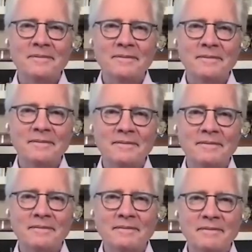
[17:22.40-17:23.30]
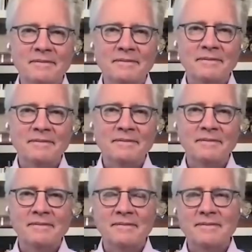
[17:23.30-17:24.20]

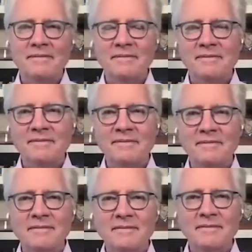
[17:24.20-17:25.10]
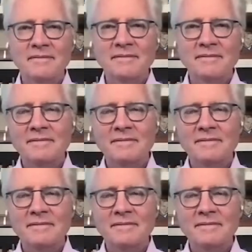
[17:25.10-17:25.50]
The person shown says nothing.